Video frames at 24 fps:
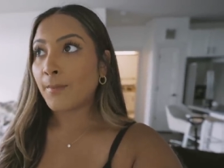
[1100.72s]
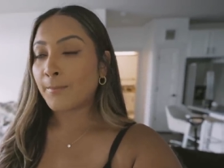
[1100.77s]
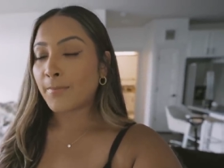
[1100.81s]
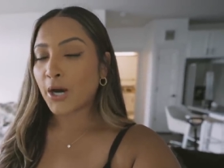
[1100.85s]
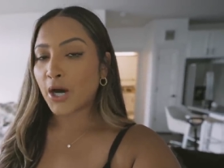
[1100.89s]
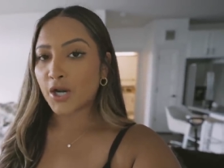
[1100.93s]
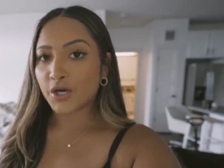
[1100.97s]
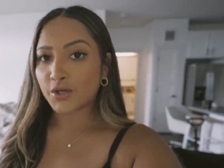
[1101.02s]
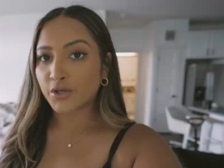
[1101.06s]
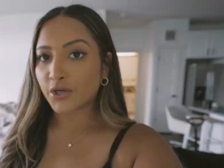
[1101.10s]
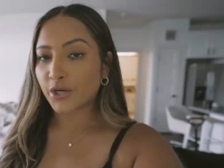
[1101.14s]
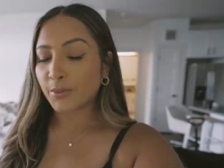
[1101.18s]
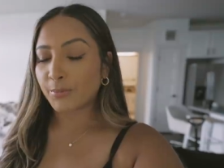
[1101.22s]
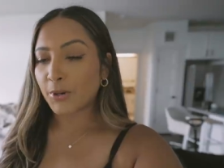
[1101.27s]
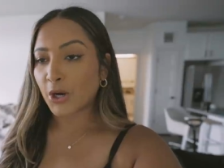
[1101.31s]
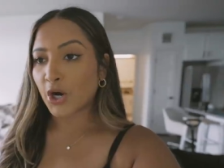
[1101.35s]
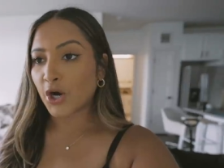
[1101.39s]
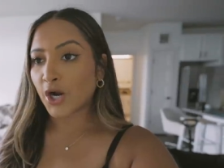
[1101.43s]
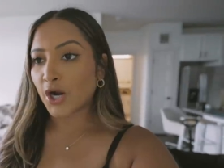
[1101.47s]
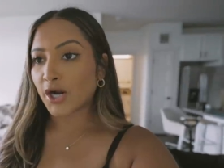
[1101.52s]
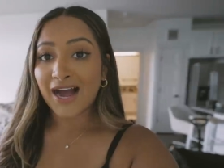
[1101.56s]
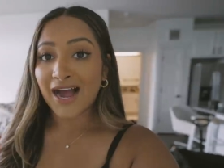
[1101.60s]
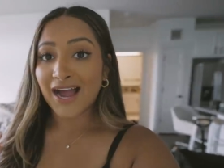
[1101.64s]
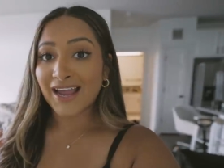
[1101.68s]
Pottery
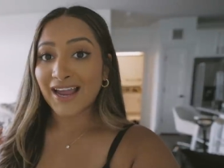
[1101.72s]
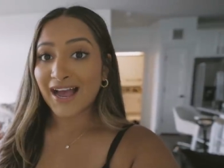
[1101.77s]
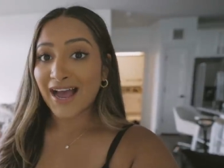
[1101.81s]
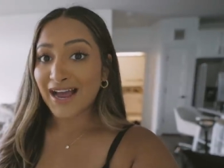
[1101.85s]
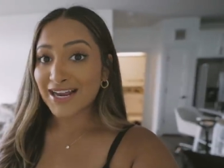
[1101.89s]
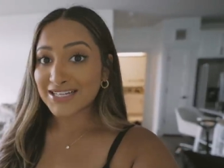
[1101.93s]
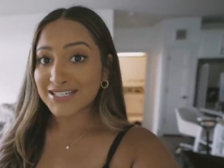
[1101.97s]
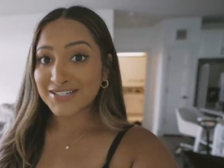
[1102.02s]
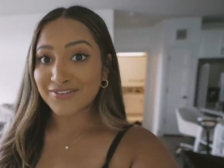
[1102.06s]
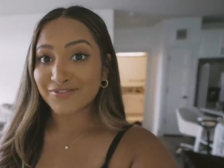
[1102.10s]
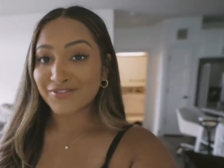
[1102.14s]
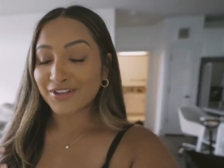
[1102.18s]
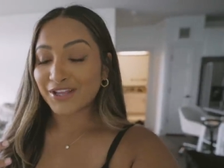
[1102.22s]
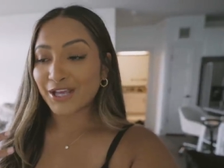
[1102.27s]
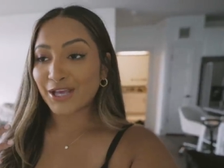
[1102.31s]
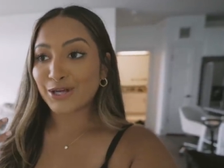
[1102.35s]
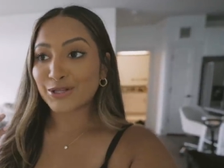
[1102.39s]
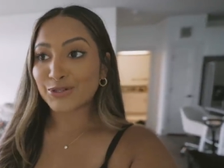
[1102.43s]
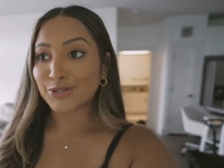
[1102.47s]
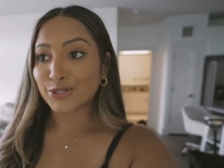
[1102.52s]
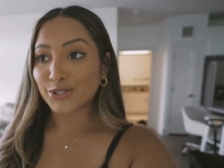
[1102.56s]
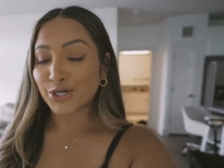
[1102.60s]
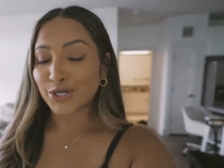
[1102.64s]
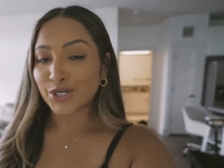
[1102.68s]
Barn. I actively
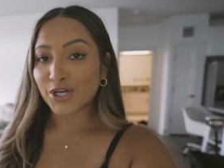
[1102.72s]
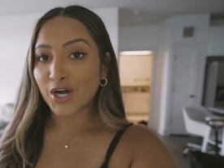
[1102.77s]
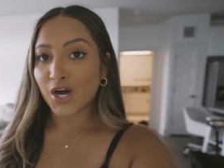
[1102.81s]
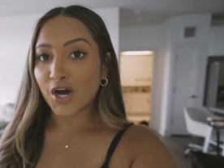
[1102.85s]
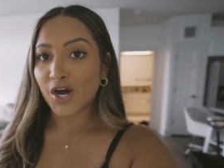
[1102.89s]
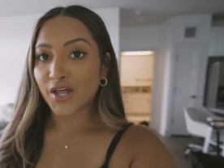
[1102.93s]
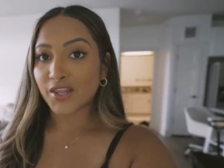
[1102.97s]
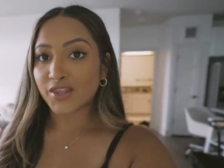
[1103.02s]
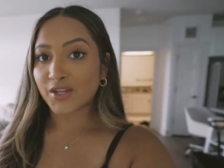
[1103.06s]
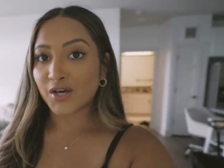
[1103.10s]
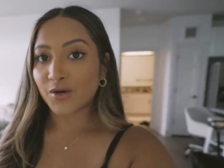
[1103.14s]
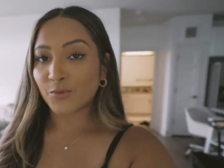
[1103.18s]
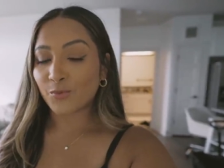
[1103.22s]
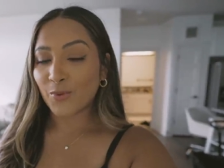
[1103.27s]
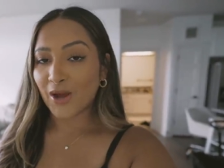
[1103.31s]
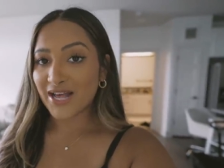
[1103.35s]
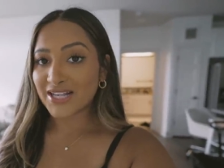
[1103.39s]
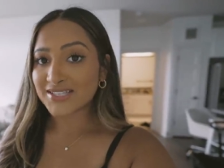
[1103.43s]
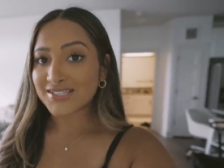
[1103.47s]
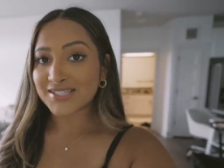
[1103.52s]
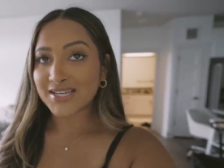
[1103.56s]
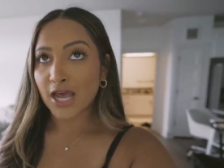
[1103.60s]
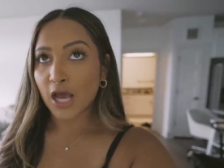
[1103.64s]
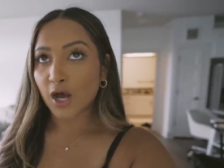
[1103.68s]
look on the
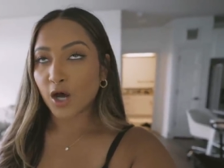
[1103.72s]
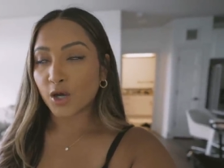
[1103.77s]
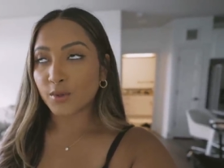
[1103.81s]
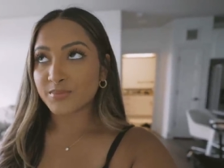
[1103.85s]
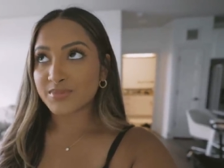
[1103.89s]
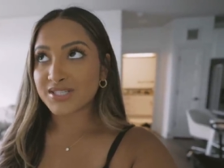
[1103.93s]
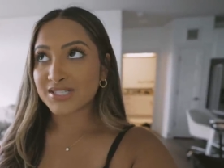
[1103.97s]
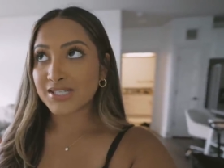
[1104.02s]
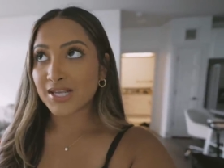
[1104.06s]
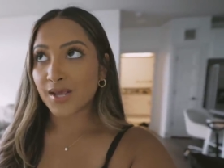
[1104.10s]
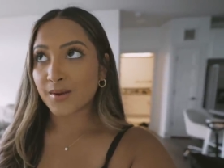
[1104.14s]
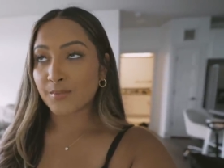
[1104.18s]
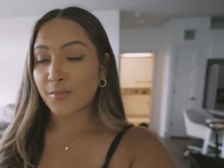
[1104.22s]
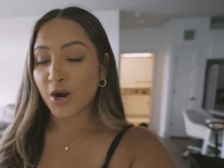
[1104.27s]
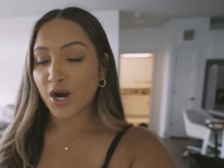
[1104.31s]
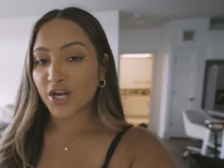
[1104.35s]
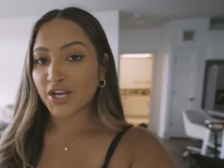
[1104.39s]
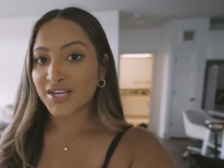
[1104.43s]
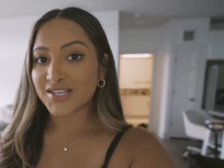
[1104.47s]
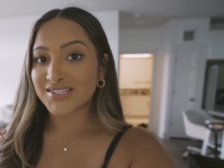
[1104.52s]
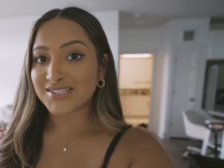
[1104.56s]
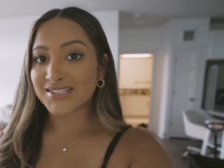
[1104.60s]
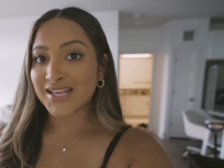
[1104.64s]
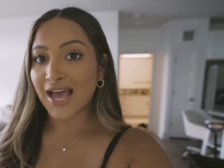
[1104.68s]
West Elm San
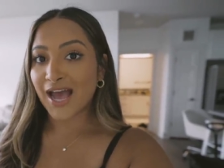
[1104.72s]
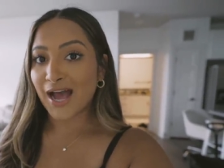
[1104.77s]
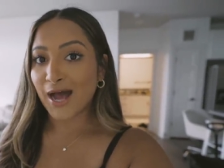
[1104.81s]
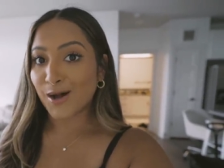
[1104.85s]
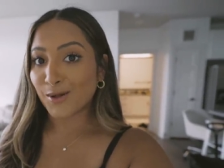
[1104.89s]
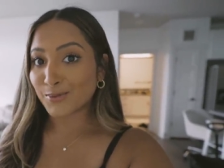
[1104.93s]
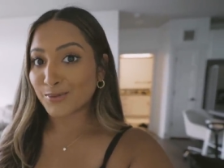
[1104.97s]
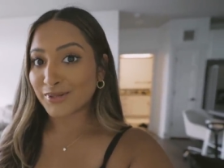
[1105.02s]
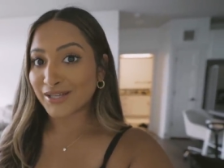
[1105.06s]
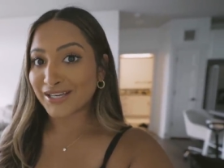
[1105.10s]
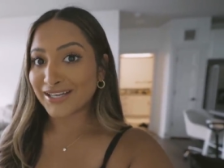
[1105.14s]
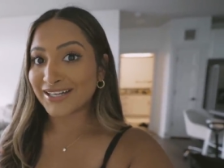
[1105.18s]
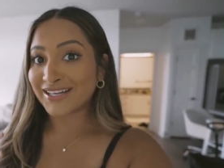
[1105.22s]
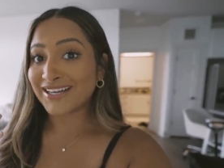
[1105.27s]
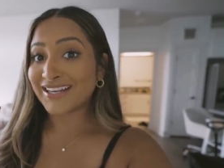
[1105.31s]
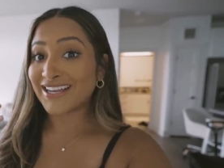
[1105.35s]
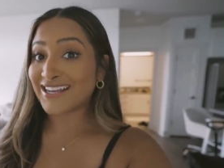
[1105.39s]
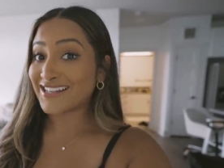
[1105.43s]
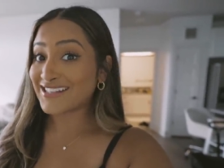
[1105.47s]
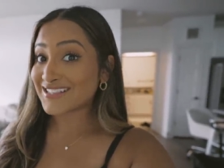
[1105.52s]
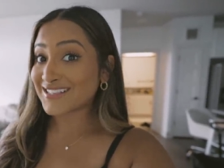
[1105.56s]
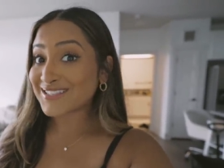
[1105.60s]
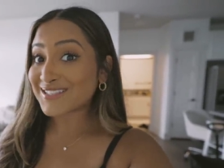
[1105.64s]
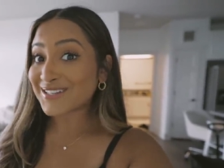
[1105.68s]
Marcos
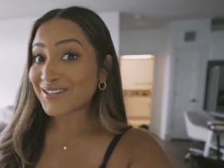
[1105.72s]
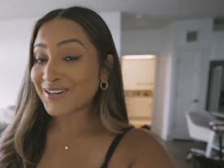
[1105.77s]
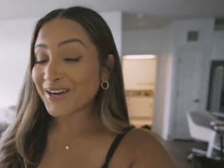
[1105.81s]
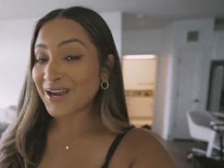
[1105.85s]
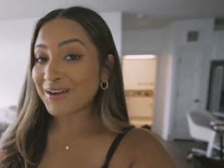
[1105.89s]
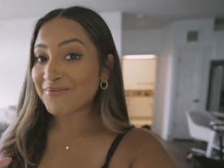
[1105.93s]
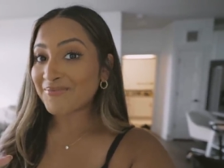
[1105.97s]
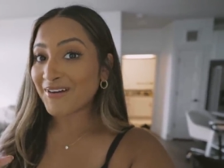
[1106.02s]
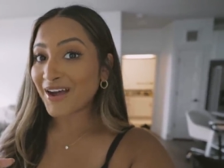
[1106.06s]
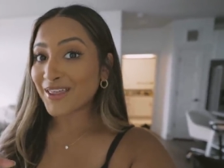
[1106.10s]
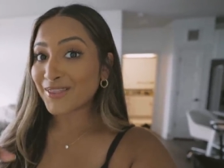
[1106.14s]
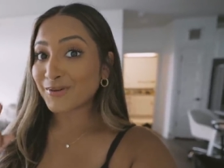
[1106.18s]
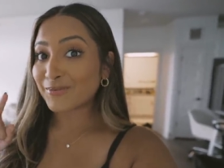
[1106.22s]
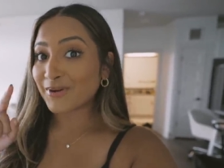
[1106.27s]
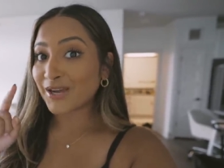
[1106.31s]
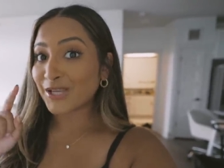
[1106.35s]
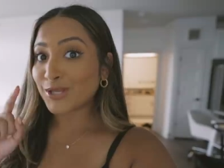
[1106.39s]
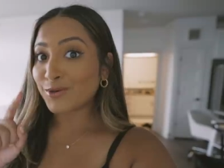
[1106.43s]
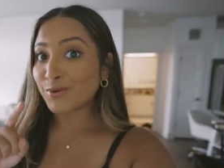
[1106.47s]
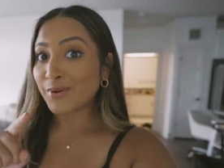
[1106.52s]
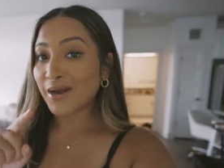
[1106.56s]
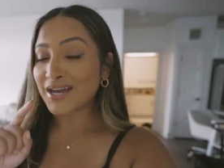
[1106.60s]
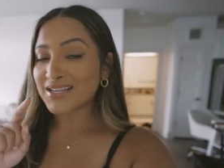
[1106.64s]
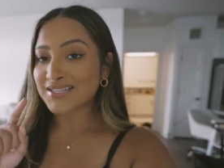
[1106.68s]
outlet Instagram. By the way,
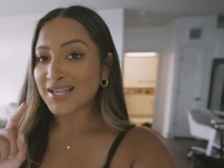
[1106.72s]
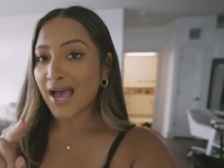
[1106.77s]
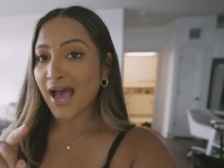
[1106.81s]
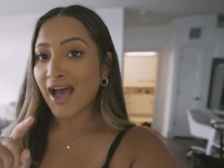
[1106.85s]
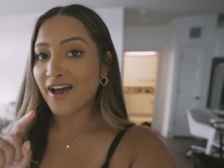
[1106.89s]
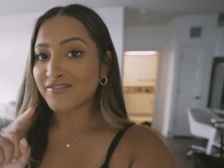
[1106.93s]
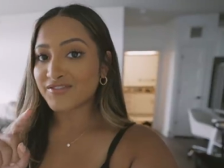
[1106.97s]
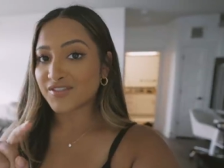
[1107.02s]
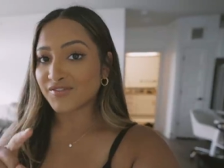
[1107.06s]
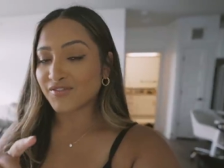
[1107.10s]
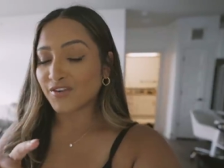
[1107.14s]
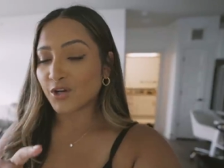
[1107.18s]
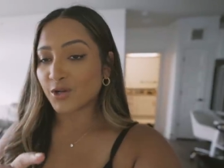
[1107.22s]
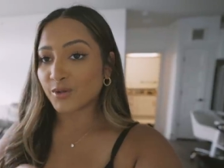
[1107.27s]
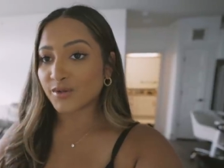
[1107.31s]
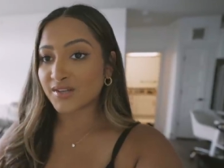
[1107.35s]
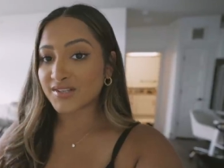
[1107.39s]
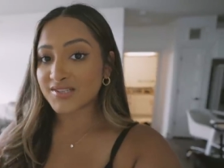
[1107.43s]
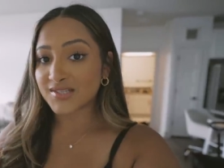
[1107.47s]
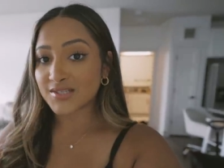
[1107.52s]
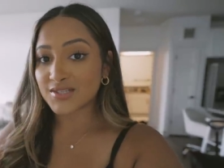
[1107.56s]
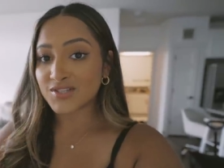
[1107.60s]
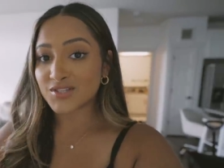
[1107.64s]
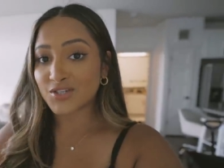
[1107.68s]
you guys have to follow
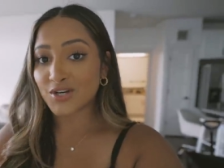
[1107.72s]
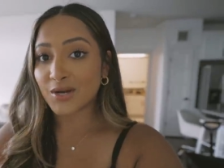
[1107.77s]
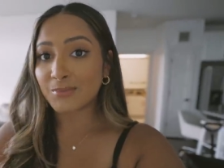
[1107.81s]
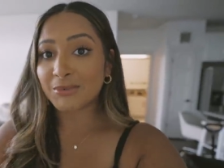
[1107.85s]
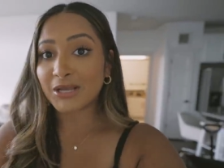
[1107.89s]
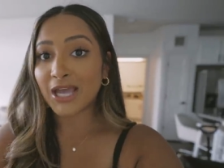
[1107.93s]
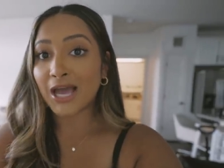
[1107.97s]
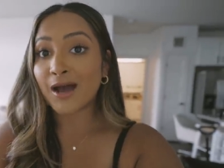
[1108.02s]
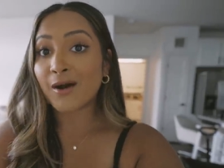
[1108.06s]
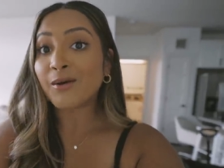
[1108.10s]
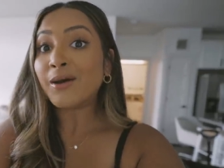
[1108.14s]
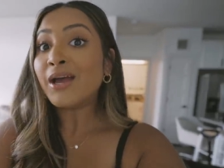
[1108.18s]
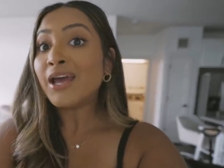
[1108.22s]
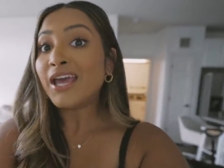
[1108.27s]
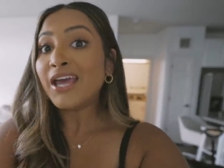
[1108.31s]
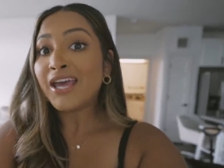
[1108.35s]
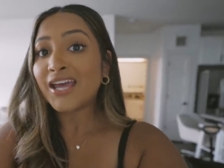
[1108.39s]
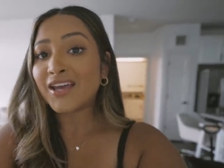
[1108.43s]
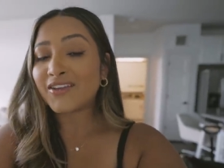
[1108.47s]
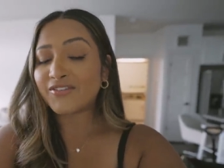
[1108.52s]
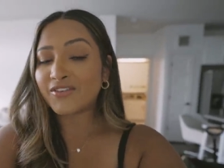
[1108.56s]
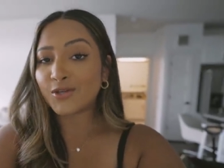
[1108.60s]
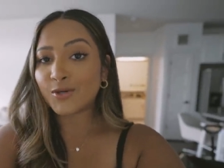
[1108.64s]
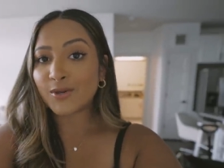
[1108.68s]
this Instagram account
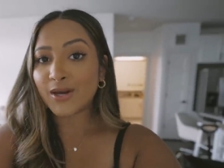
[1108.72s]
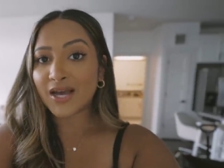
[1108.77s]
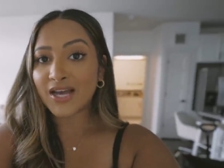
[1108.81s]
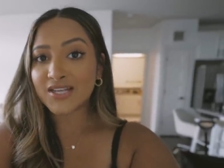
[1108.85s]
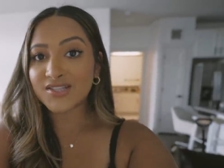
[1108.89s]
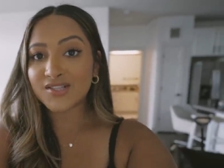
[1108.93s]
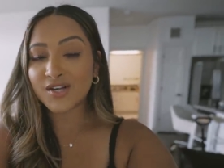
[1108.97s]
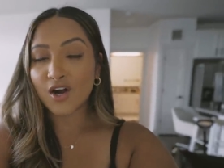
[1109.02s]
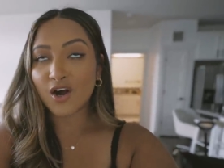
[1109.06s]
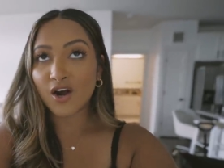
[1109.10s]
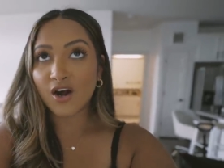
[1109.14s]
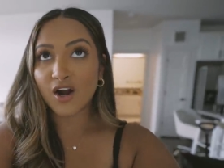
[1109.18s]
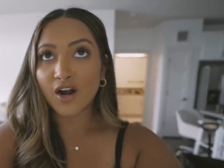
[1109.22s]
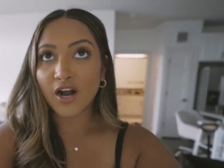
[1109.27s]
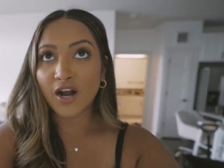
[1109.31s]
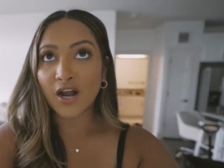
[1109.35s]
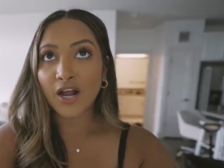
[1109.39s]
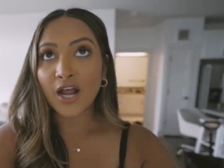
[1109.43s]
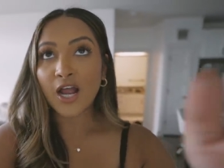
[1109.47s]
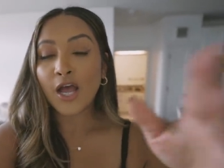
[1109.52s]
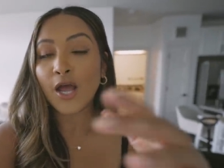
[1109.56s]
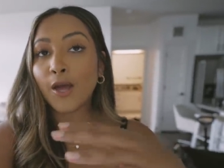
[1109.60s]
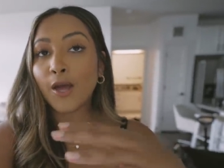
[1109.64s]
if you guys are